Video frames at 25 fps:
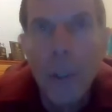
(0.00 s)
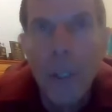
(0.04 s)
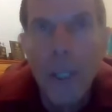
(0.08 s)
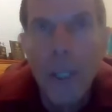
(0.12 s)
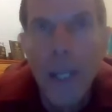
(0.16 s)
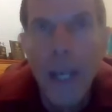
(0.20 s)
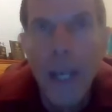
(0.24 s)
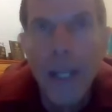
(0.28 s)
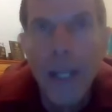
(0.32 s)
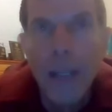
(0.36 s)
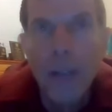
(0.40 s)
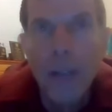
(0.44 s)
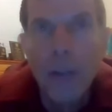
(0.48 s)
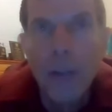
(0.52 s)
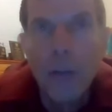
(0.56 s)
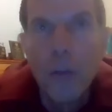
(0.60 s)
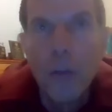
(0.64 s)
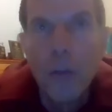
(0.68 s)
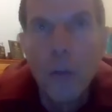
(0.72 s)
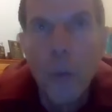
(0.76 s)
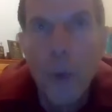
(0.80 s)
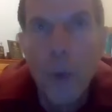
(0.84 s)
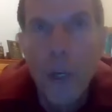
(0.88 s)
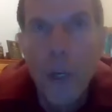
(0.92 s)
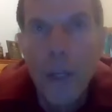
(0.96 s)
get
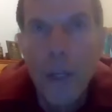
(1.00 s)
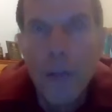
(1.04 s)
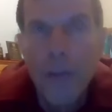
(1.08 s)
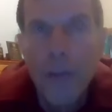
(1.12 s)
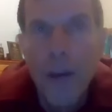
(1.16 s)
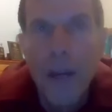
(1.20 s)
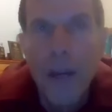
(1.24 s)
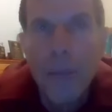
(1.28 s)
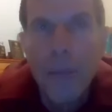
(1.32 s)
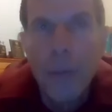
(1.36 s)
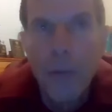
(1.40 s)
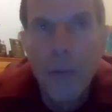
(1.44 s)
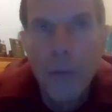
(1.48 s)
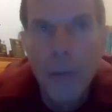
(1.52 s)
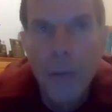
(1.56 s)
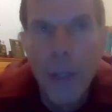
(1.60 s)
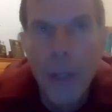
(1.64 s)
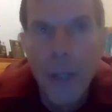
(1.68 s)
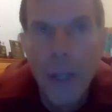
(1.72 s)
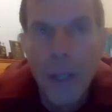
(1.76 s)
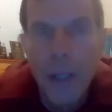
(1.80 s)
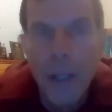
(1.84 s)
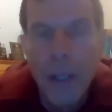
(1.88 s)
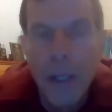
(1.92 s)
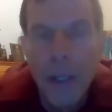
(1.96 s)

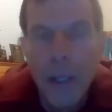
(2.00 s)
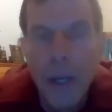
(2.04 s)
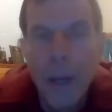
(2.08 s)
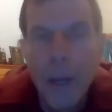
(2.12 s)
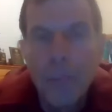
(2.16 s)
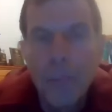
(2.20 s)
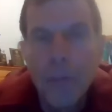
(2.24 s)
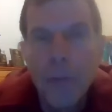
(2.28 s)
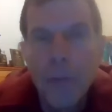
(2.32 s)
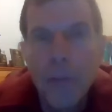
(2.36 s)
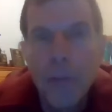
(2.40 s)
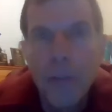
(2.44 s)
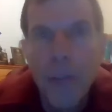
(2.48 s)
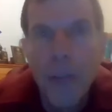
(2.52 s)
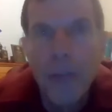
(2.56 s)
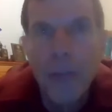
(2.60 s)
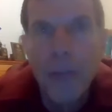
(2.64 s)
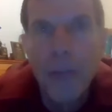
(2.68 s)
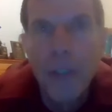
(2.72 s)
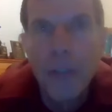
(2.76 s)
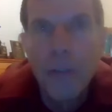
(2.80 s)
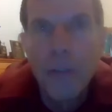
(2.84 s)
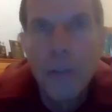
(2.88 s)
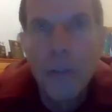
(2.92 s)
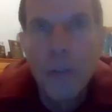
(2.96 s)
25% up to
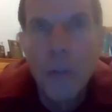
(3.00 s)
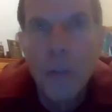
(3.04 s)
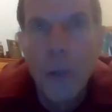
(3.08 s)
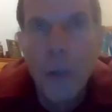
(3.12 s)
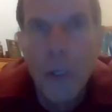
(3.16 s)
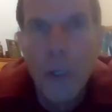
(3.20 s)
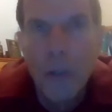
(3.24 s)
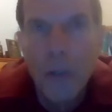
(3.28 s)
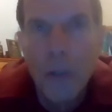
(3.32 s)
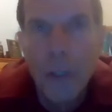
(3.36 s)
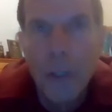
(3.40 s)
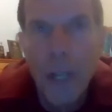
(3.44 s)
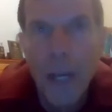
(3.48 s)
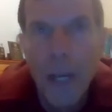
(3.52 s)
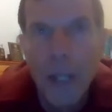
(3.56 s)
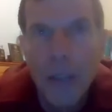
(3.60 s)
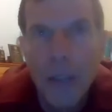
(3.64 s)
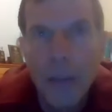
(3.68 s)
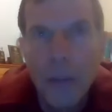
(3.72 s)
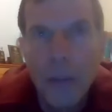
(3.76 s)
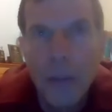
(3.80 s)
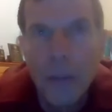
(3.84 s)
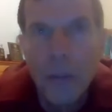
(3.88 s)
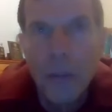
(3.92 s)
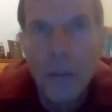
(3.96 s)

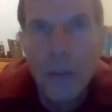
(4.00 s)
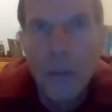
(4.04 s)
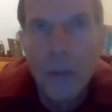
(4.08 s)
$7,200